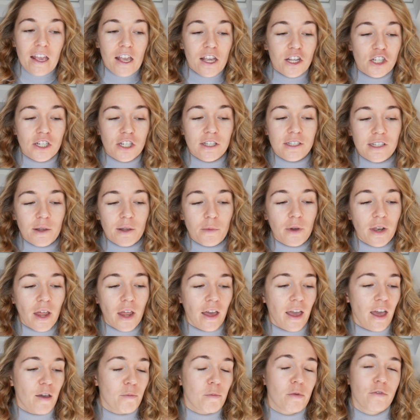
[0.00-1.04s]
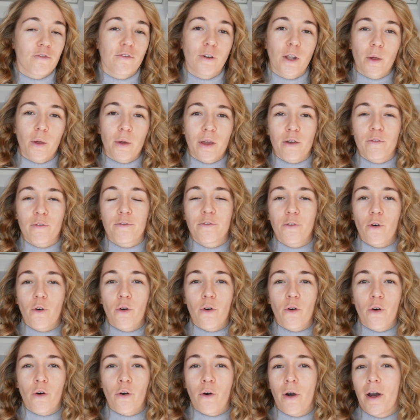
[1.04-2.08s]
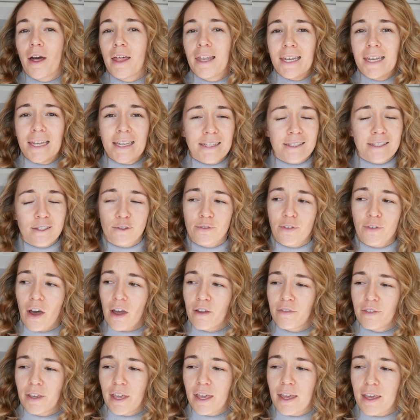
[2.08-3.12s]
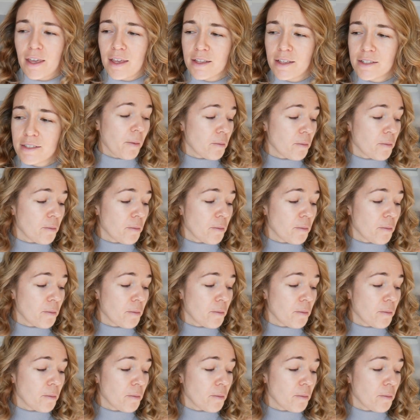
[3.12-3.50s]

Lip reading: She's someone I have been following for at least 5 years.